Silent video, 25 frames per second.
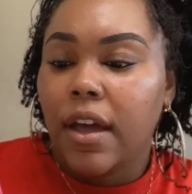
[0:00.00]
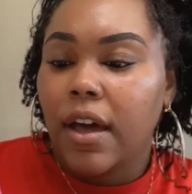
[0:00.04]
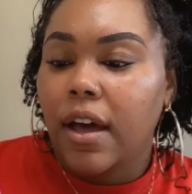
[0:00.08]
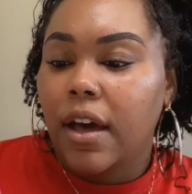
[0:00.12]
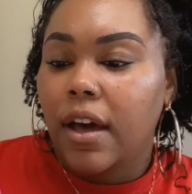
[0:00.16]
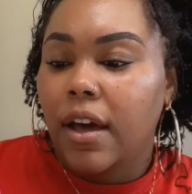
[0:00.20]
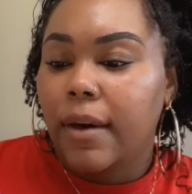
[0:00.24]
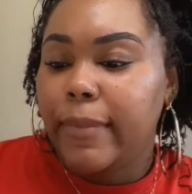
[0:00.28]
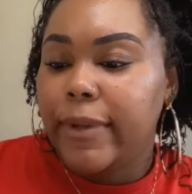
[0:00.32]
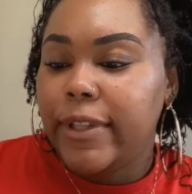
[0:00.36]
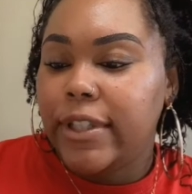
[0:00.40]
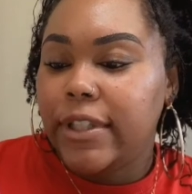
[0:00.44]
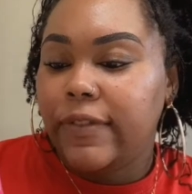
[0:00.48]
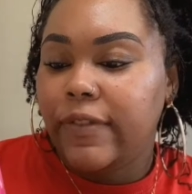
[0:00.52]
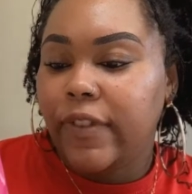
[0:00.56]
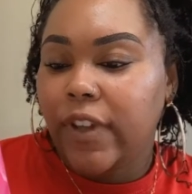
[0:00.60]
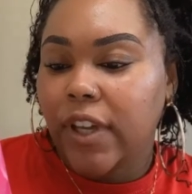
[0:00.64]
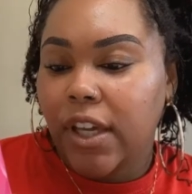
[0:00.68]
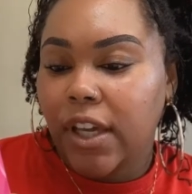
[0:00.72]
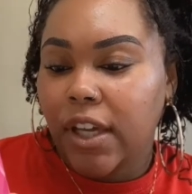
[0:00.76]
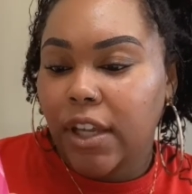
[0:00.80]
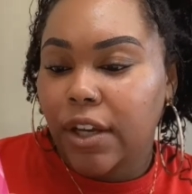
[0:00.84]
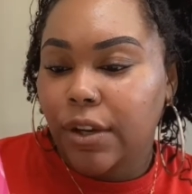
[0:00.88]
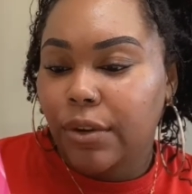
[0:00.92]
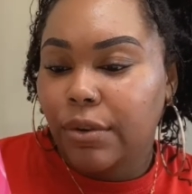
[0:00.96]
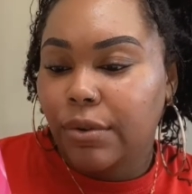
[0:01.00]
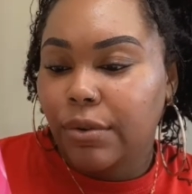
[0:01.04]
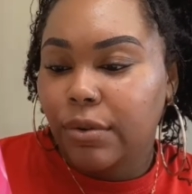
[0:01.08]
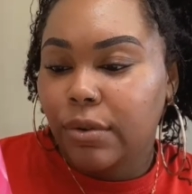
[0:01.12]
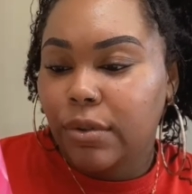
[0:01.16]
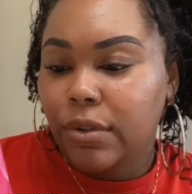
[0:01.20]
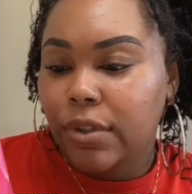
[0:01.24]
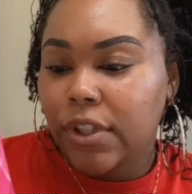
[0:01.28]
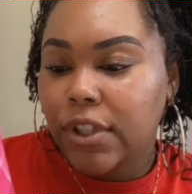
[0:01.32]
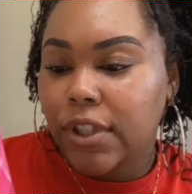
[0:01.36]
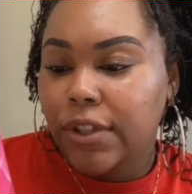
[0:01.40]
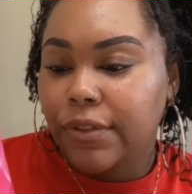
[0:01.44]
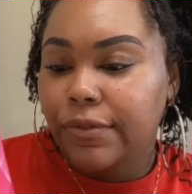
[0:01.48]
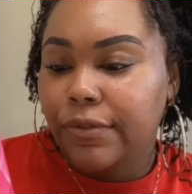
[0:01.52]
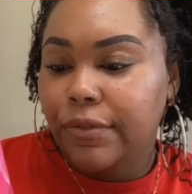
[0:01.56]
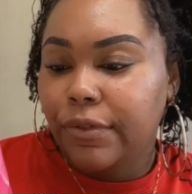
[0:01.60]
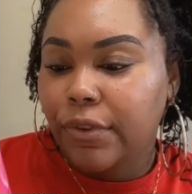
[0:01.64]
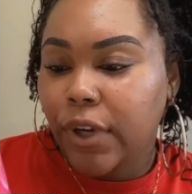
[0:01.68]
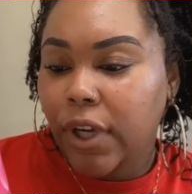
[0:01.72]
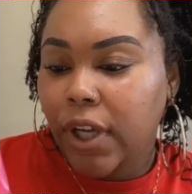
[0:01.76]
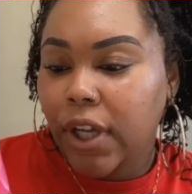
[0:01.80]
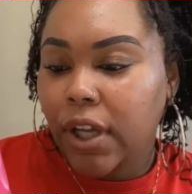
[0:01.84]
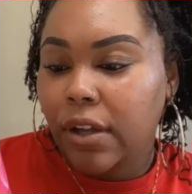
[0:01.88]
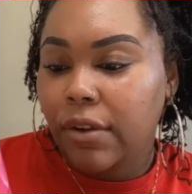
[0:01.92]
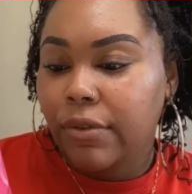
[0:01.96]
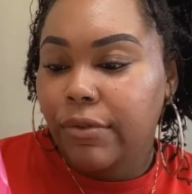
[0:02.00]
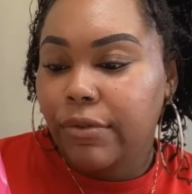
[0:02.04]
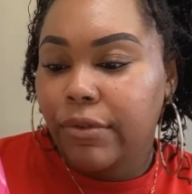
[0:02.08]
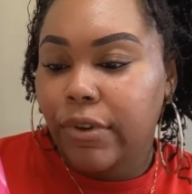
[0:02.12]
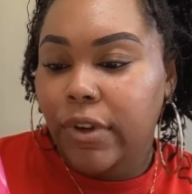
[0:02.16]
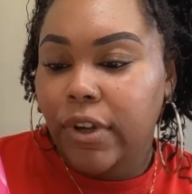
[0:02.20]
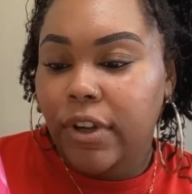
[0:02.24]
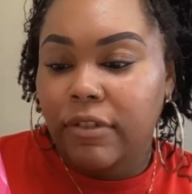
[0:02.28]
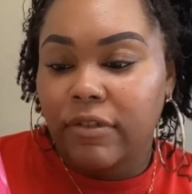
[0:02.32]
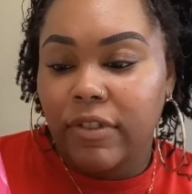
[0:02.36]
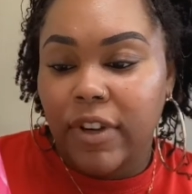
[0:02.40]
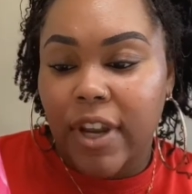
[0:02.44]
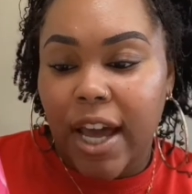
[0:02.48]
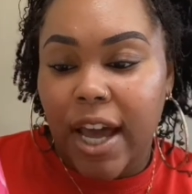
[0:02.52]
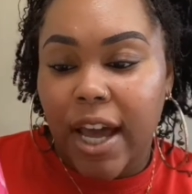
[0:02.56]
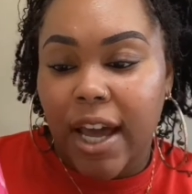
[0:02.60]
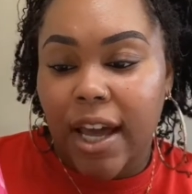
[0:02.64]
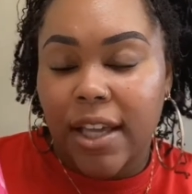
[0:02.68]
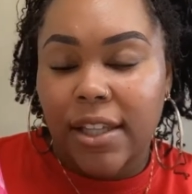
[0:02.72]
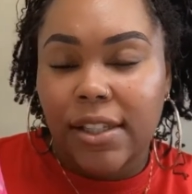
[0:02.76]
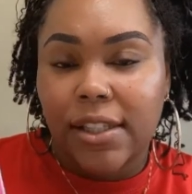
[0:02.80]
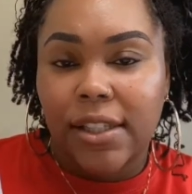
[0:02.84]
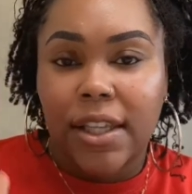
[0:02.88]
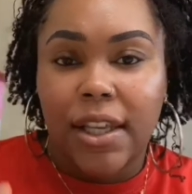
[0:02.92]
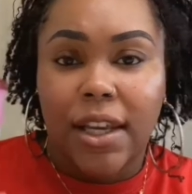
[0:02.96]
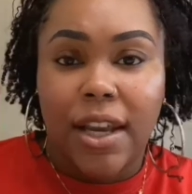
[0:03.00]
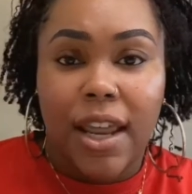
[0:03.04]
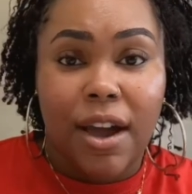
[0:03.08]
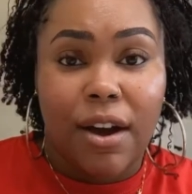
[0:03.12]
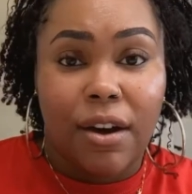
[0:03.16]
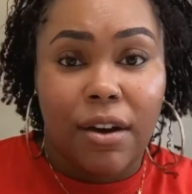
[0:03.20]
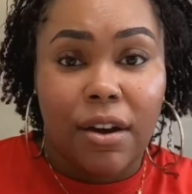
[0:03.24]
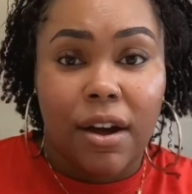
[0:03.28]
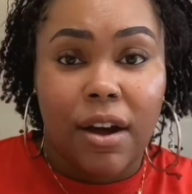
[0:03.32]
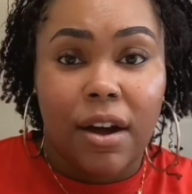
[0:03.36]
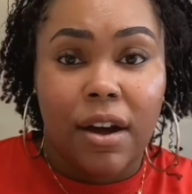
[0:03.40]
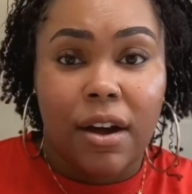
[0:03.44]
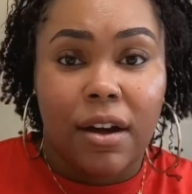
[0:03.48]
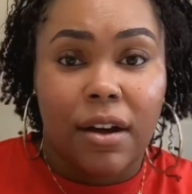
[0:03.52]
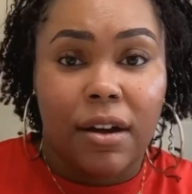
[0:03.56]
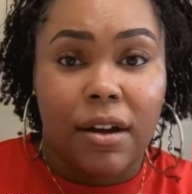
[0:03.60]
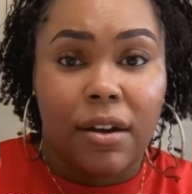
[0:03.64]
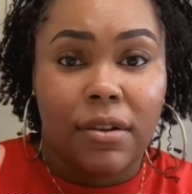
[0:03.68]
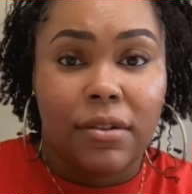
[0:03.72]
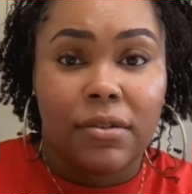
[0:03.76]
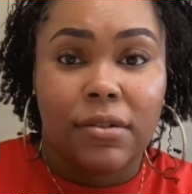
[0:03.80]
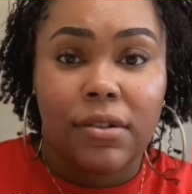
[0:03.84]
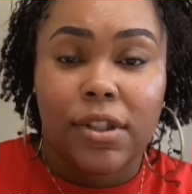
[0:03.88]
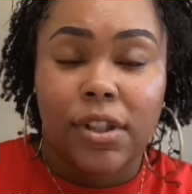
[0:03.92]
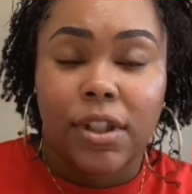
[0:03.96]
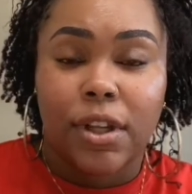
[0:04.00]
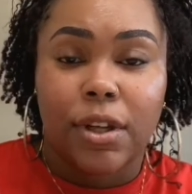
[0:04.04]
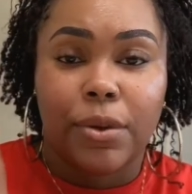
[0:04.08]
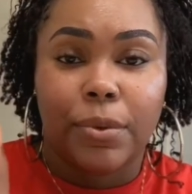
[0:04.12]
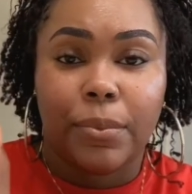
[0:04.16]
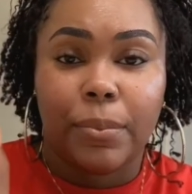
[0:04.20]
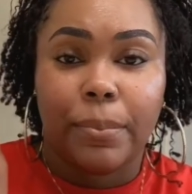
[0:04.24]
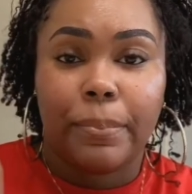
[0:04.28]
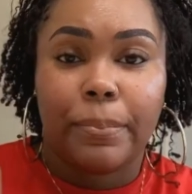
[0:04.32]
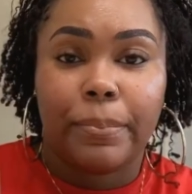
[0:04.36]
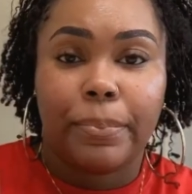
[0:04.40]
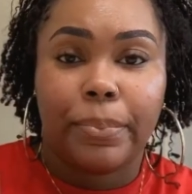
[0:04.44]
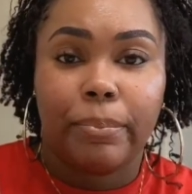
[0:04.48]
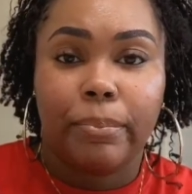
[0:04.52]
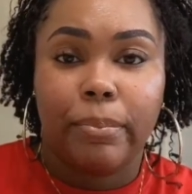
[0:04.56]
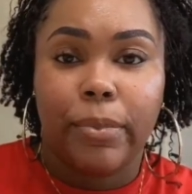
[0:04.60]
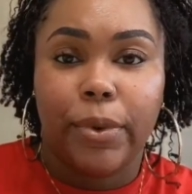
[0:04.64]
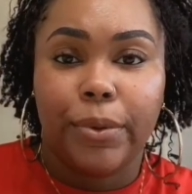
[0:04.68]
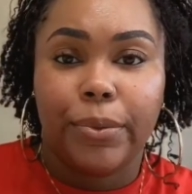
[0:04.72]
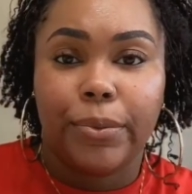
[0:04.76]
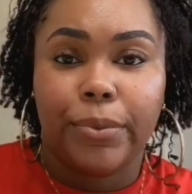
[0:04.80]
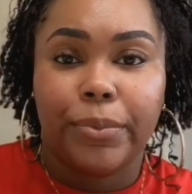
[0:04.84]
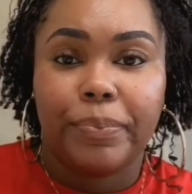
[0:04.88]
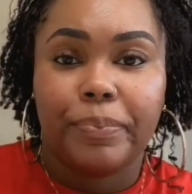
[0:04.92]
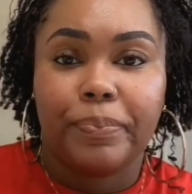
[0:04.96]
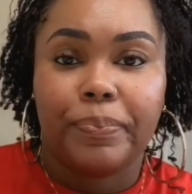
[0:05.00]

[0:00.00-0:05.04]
It's vegan and cruelty free, free of dyes and alcohol. So boom.